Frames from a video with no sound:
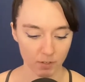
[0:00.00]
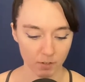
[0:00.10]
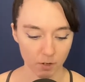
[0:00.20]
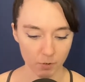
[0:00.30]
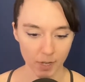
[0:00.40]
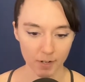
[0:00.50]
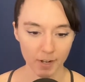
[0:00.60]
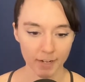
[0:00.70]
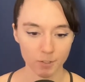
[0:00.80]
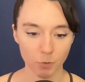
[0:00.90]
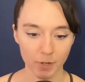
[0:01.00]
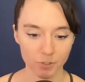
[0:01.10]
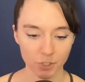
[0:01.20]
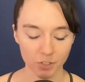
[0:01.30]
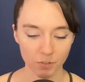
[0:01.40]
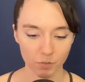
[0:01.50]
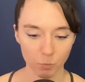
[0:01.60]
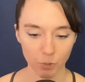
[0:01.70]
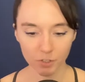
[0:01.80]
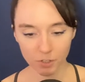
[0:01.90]
Okay. Next question.
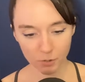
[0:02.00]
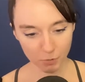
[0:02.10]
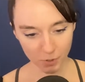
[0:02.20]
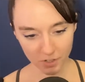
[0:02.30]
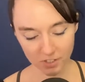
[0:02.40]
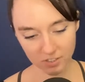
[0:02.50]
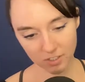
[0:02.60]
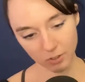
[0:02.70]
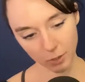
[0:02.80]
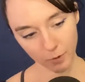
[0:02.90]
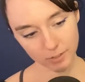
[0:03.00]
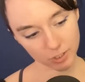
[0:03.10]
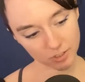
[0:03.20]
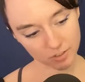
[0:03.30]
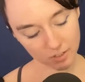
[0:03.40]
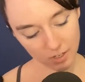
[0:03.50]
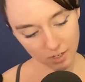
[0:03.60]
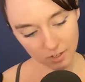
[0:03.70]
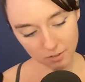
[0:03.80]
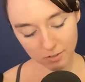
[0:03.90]
We're going to go to one of the silly questions.
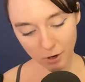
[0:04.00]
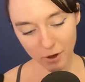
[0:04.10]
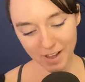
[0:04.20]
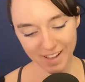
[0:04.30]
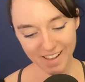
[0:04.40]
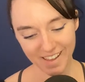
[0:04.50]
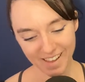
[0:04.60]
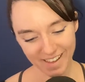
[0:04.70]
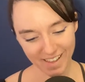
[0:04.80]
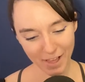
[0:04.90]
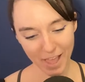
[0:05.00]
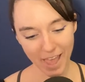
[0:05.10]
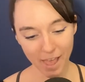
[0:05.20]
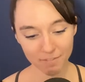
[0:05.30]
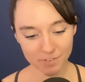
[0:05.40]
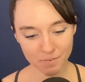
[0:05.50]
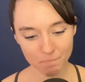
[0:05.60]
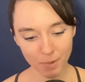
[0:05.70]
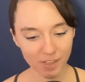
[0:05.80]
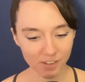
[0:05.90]
So
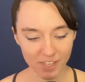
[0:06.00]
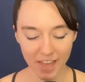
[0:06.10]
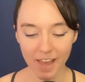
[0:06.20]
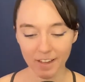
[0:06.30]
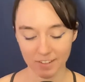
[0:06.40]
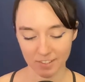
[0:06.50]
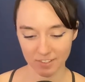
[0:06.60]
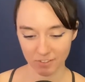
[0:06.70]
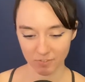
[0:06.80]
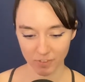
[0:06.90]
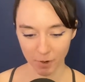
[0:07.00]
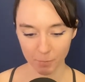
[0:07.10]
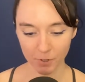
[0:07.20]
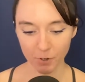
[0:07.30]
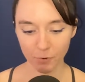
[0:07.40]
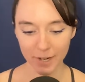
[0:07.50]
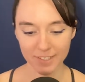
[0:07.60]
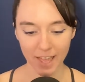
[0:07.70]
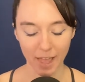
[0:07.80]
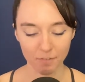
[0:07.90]
Evan Bailey X. I'm going to go right
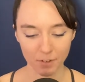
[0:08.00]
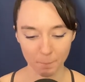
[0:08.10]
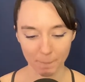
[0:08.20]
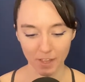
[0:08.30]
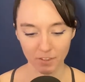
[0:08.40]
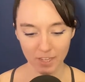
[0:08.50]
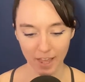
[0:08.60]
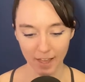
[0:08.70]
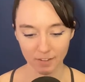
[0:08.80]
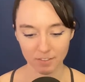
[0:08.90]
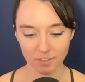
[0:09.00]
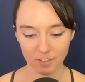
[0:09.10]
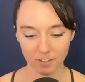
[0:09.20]
to Evan Bailey X.